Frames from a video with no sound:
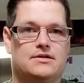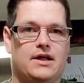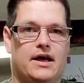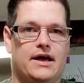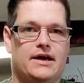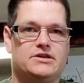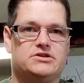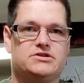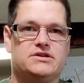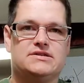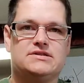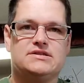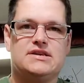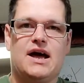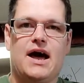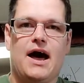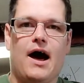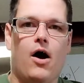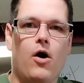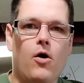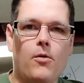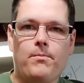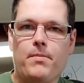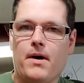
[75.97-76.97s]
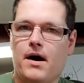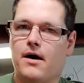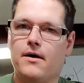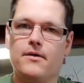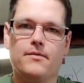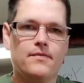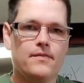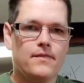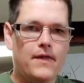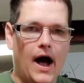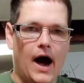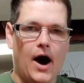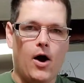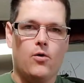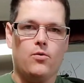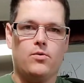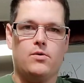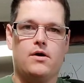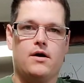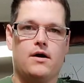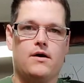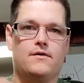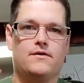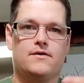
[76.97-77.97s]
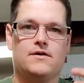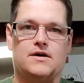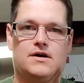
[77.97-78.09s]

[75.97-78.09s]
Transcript: just to help out the